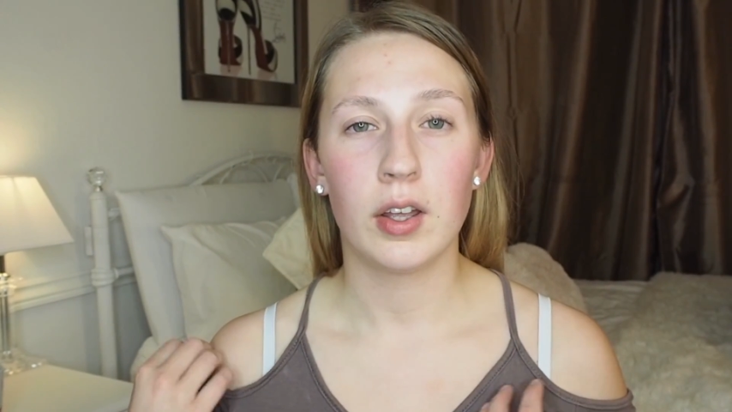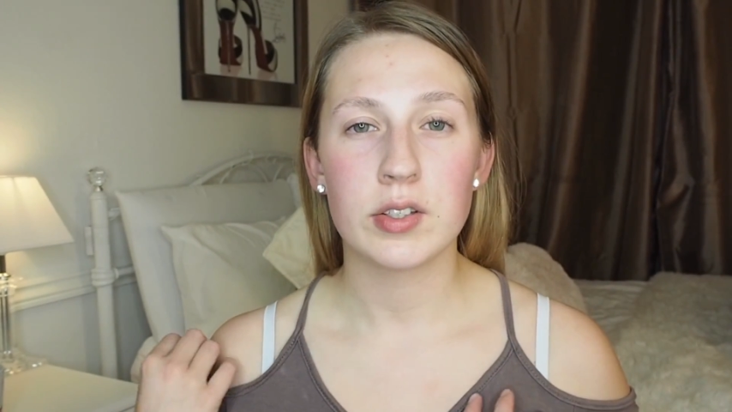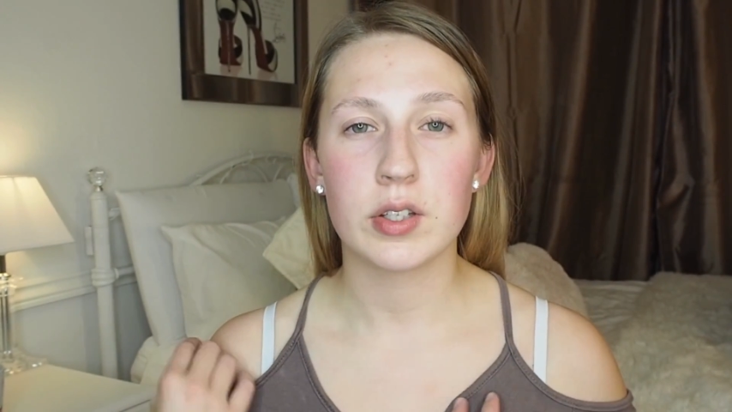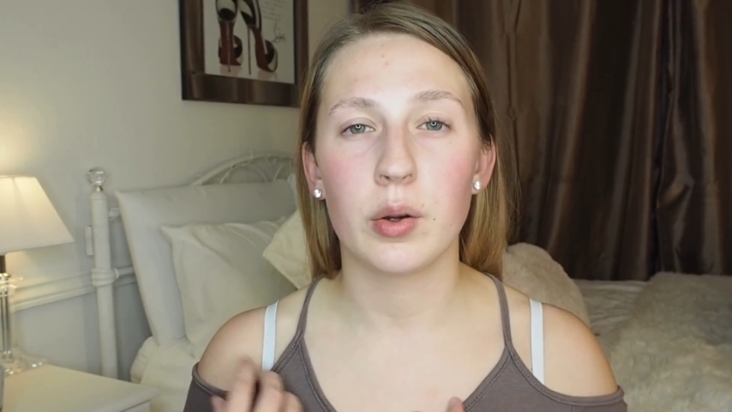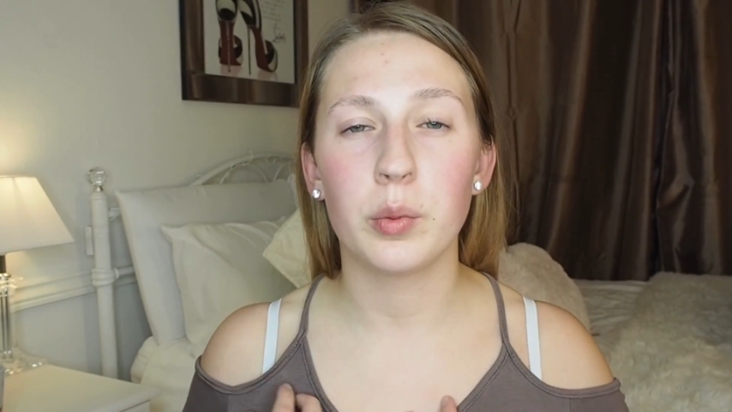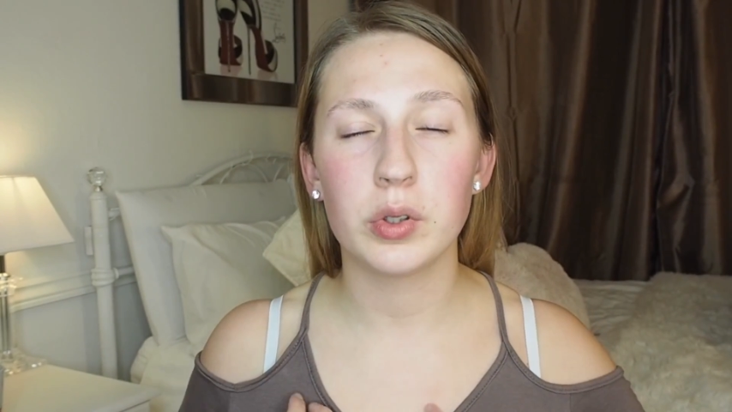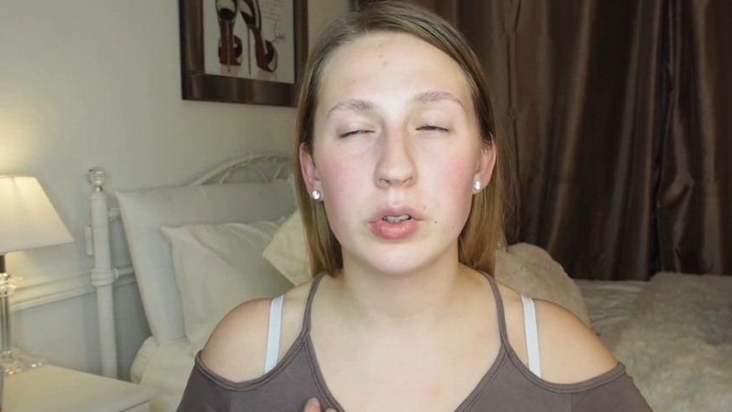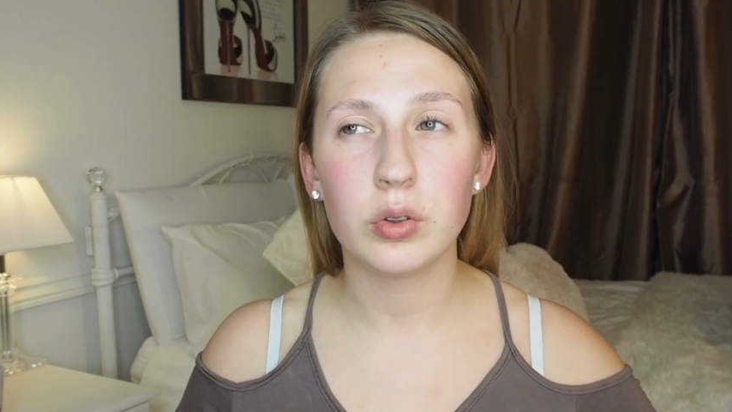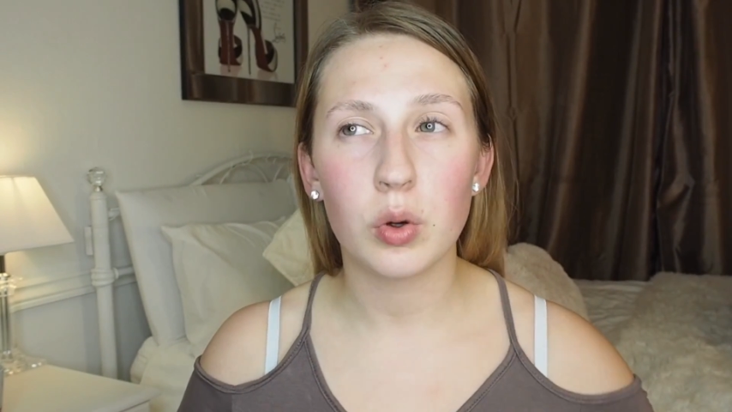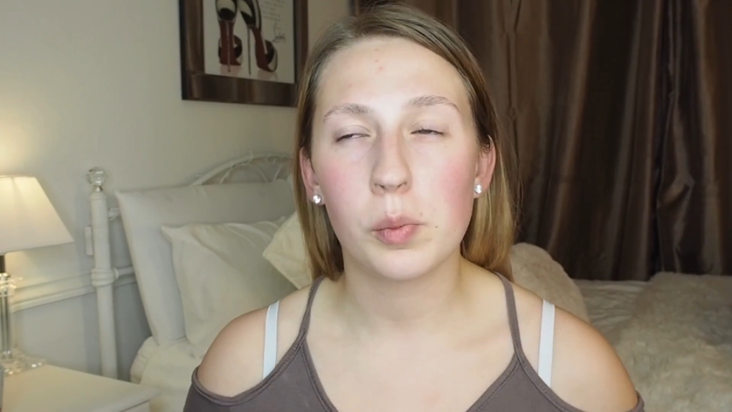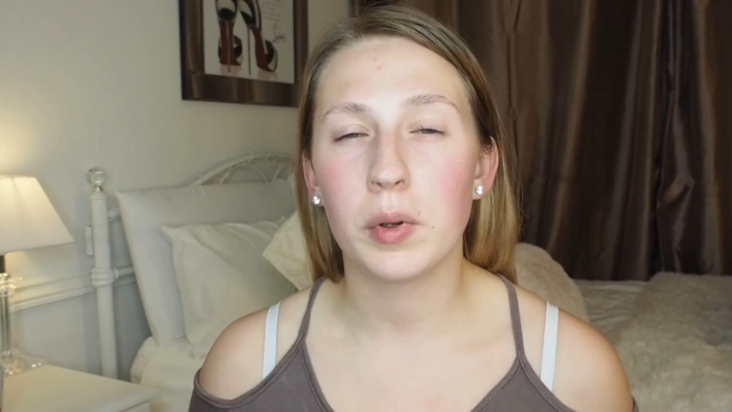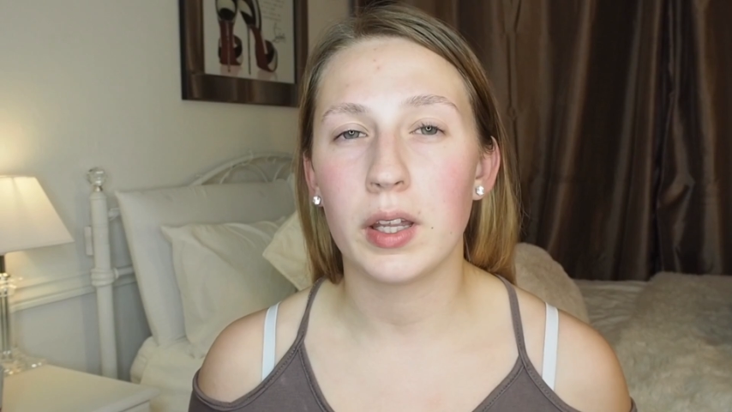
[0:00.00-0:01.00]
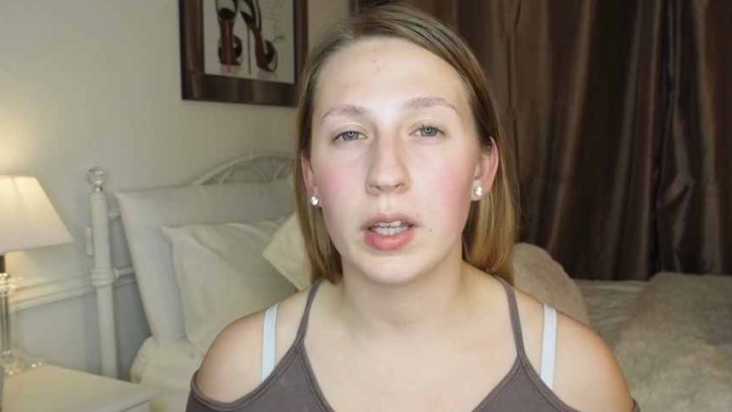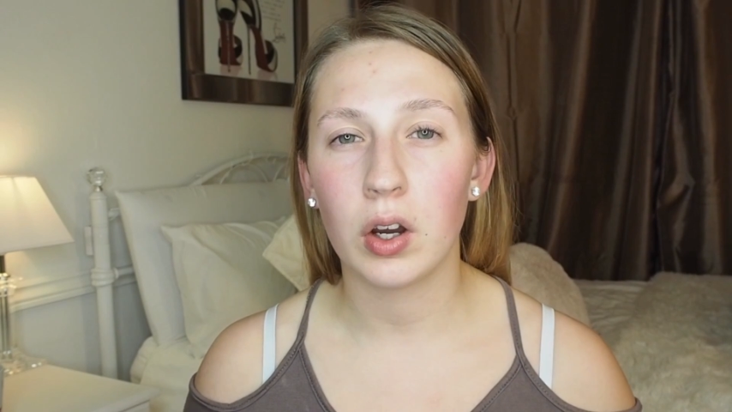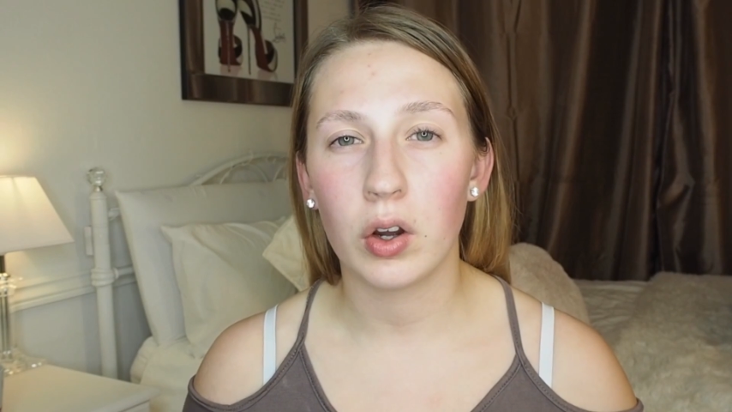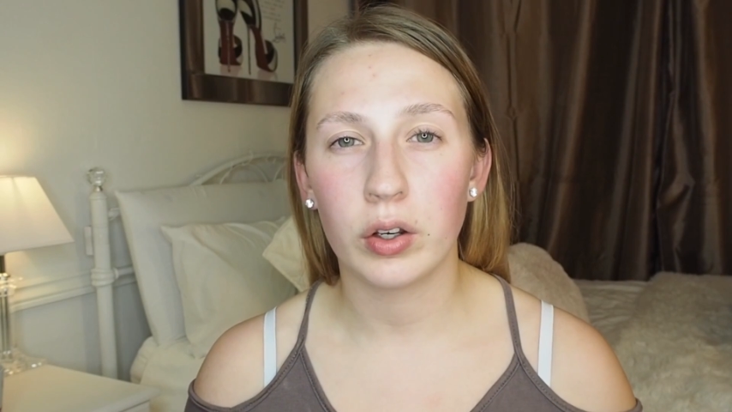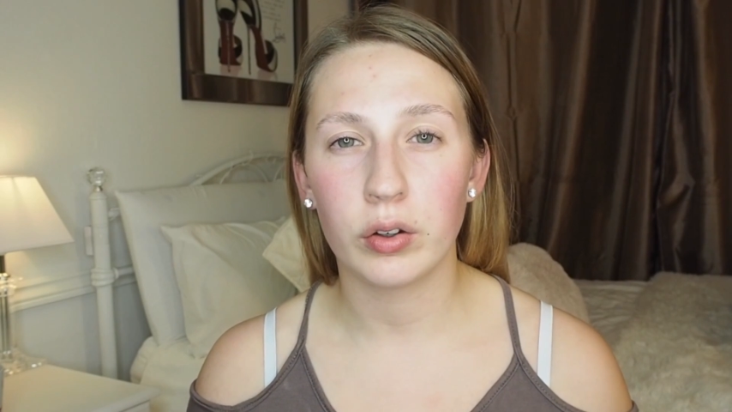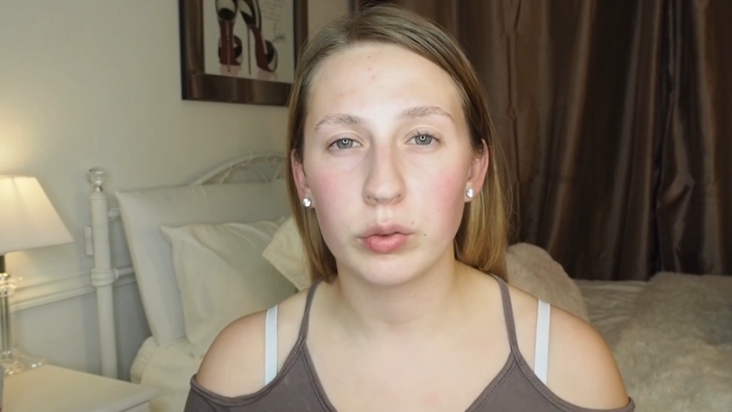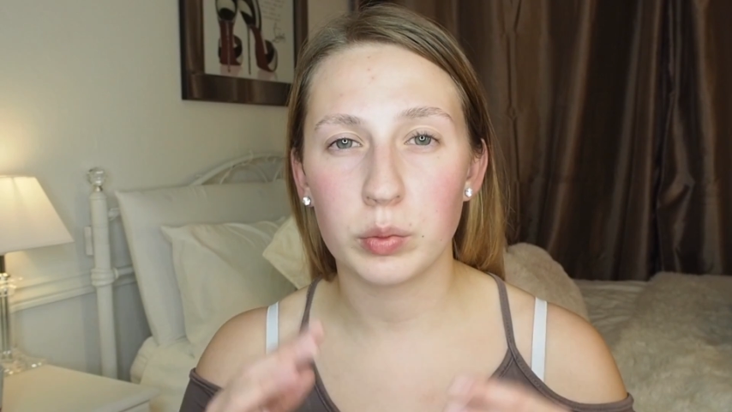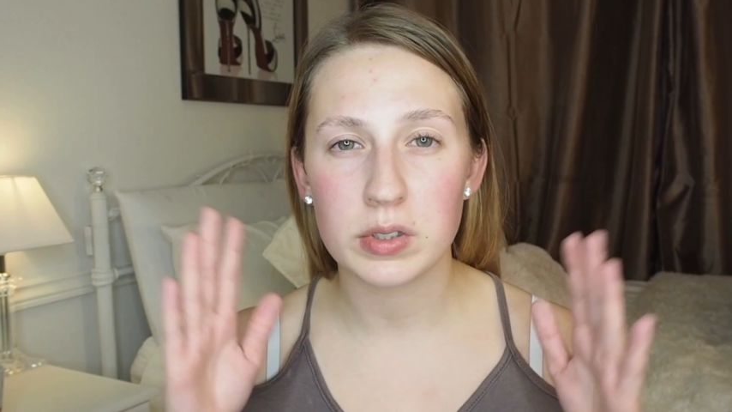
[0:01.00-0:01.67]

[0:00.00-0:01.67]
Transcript: So I would normally kind of,